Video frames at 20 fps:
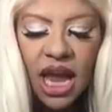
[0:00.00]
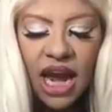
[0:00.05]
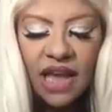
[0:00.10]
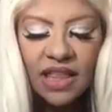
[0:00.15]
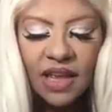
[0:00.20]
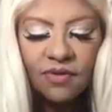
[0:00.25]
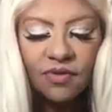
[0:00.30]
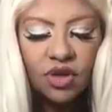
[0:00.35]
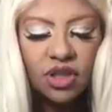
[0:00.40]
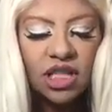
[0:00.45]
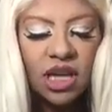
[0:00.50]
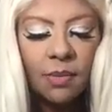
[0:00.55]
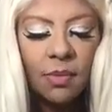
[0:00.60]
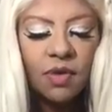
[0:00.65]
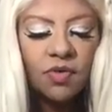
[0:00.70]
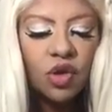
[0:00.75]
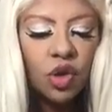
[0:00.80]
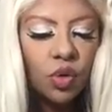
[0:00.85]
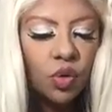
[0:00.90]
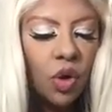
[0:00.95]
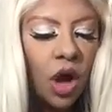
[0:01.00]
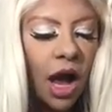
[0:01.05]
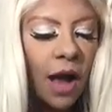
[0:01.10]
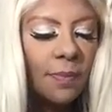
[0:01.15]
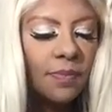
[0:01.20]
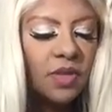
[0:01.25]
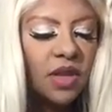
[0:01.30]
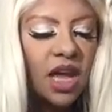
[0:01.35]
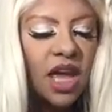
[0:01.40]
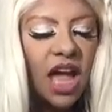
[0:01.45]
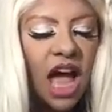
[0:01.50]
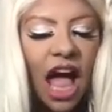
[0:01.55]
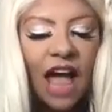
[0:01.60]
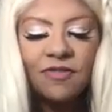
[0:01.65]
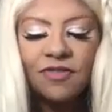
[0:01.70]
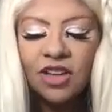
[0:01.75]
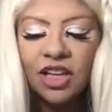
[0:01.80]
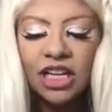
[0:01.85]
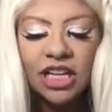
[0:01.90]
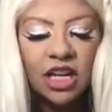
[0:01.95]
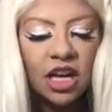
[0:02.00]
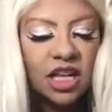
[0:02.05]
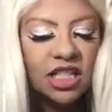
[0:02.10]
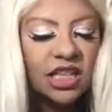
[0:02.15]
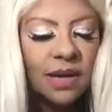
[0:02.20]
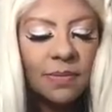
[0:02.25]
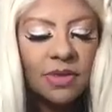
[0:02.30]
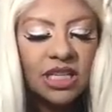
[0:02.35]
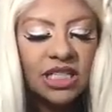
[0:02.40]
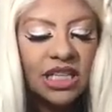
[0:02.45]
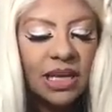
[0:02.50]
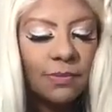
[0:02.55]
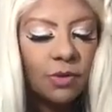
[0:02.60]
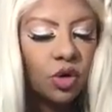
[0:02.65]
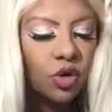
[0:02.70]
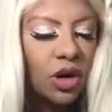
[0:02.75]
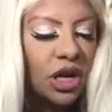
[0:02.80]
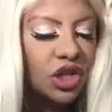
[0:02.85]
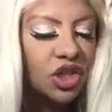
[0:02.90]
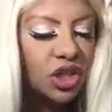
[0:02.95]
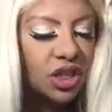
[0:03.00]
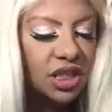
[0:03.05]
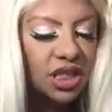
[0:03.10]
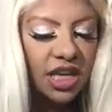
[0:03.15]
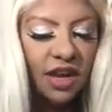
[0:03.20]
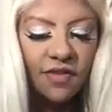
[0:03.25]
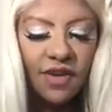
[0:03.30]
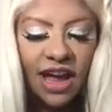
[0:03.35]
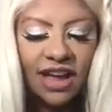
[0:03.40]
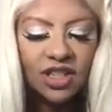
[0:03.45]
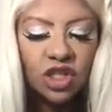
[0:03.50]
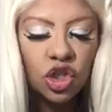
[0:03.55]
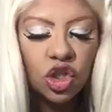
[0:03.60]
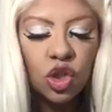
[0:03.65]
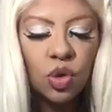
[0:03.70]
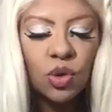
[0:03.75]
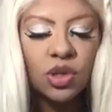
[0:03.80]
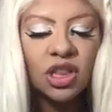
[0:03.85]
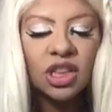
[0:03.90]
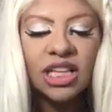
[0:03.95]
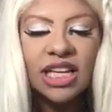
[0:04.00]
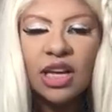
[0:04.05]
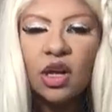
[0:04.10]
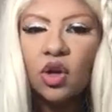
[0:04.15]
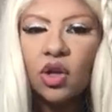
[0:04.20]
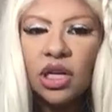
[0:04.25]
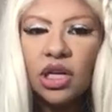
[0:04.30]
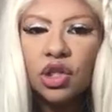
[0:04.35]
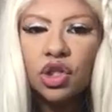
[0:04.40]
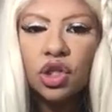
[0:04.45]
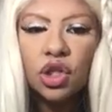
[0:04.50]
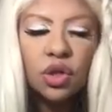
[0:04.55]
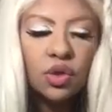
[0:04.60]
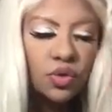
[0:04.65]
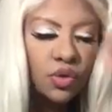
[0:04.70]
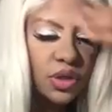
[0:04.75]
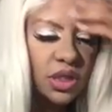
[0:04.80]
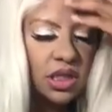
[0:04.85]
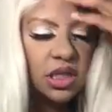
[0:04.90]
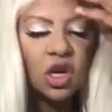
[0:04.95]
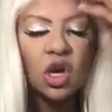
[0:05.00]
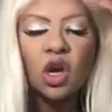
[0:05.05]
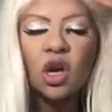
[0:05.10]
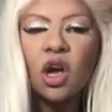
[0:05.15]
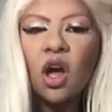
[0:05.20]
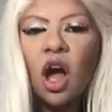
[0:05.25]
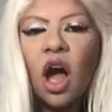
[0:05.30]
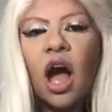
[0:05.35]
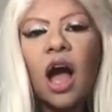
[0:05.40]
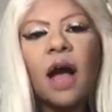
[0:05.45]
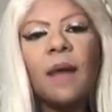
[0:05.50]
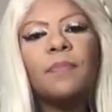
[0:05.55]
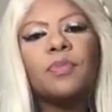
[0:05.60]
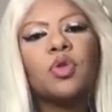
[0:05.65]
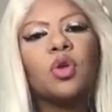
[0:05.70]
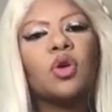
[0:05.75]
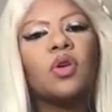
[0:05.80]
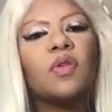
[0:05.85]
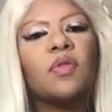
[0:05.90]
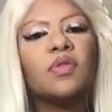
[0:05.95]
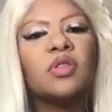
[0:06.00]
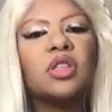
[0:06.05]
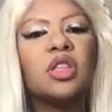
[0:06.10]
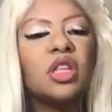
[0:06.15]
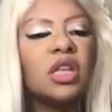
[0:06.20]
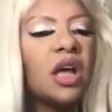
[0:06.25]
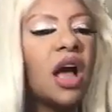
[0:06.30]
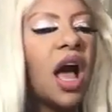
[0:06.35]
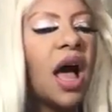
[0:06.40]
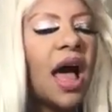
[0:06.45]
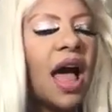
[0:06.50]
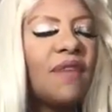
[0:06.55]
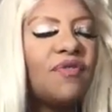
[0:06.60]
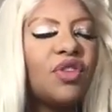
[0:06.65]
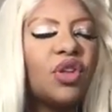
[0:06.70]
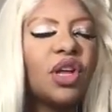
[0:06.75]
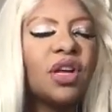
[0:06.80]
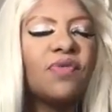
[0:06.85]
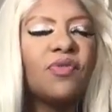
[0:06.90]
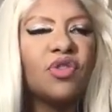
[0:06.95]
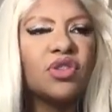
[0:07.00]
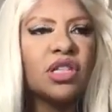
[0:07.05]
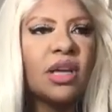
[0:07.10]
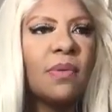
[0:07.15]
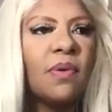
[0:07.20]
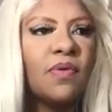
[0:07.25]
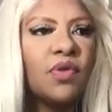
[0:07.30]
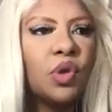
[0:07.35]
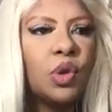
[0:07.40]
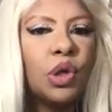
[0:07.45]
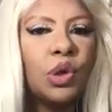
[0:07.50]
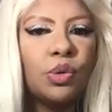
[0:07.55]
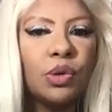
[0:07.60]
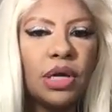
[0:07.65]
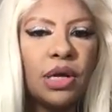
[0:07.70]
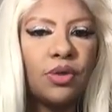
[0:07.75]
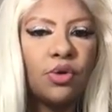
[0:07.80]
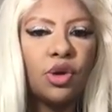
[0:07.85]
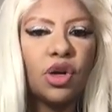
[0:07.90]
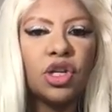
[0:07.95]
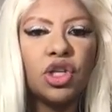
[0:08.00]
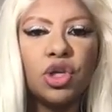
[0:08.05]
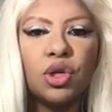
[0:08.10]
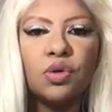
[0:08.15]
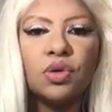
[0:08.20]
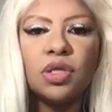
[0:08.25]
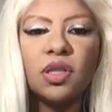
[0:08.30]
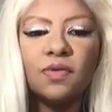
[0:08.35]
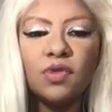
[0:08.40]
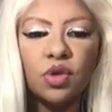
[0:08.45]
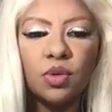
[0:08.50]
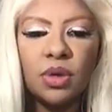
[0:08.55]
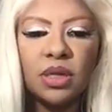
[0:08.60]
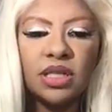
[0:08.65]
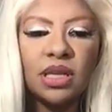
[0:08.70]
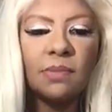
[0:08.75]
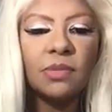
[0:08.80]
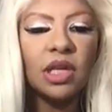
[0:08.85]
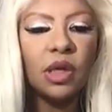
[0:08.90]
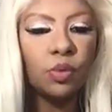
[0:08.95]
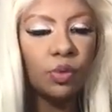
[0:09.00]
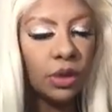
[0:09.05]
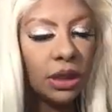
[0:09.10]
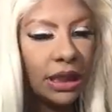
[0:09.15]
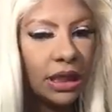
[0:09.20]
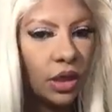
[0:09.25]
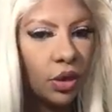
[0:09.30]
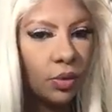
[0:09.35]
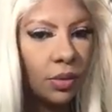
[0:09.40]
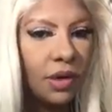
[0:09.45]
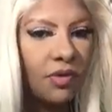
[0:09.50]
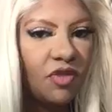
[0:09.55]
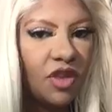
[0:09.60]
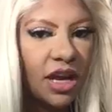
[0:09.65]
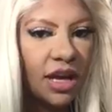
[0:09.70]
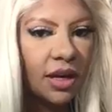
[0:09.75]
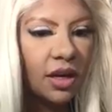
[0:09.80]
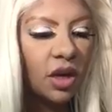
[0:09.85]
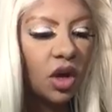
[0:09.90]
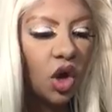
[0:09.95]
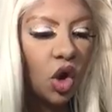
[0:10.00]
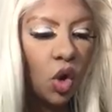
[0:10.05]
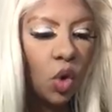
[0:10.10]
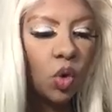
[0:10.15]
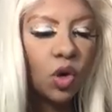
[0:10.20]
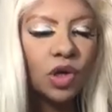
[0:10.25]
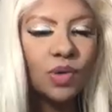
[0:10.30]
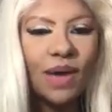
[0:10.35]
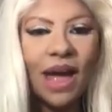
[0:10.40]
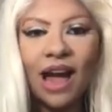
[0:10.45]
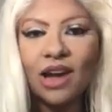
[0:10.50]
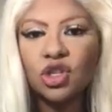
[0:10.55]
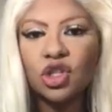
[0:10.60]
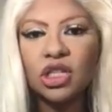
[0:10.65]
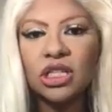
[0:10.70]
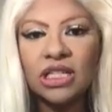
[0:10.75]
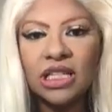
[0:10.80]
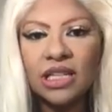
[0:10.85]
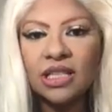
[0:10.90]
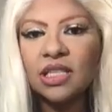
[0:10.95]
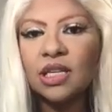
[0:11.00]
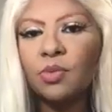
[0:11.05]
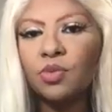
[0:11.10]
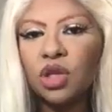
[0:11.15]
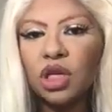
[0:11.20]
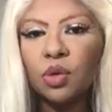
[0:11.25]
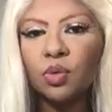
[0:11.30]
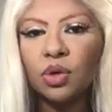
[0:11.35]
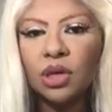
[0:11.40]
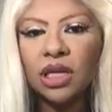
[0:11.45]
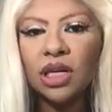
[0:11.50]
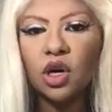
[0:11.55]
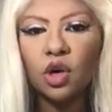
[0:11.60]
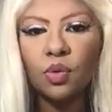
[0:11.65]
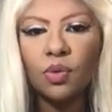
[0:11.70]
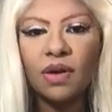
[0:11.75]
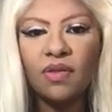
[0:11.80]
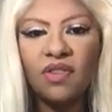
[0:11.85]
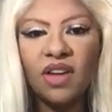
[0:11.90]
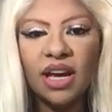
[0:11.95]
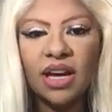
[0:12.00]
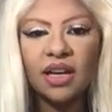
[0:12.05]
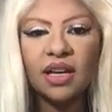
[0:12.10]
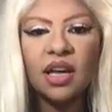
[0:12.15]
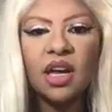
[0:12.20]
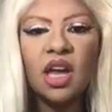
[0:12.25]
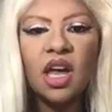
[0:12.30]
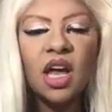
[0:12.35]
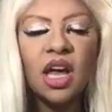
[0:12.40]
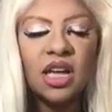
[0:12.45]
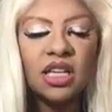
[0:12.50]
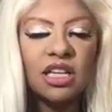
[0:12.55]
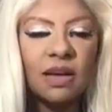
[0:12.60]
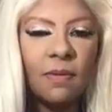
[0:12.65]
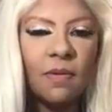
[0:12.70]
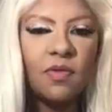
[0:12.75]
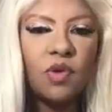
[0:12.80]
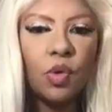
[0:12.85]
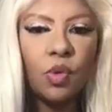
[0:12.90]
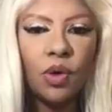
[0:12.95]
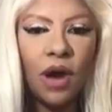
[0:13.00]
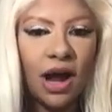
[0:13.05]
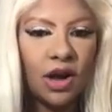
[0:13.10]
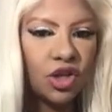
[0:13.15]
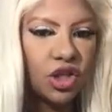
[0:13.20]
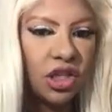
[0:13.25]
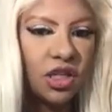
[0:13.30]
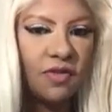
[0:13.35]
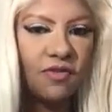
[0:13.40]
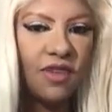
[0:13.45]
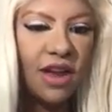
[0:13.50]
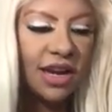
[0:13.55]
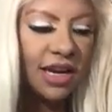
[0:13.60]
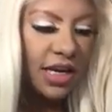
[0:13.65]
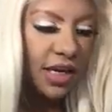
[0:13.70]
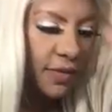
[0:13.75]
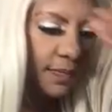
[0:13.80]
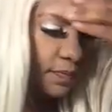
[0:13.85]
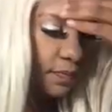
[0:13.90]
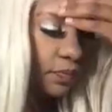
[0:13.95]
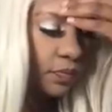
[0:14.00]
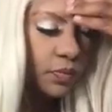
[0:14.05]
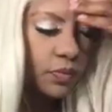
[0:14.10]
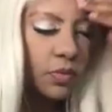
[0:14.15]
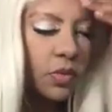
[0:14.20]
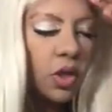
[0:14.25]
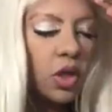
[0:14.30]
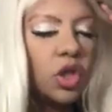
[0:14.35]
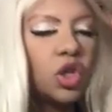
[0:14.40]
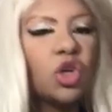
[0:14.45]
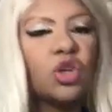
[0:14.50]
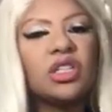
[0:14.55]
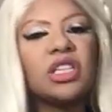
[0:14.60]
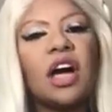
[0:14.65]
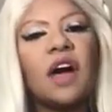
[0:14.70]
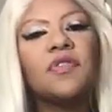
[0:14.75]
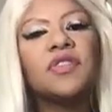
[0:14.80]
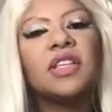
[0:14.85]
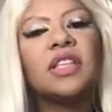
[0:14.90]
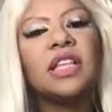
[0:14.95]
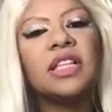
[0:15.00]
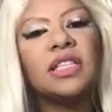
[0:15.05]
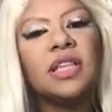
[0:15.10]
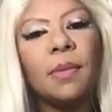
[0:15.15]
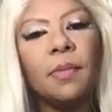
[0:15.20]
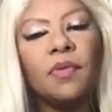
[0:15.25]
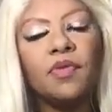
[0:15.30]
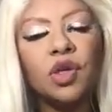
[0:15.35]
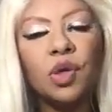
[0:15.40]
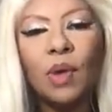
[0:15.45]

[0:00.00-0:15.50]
And then for some of you, I feel like some of this immigration stuff has to do with legal issues. I feel like for some of you, you were either accused of doing something really horrific, or you actually did something really horrific. Some of you were actually defending yourselves, and then some of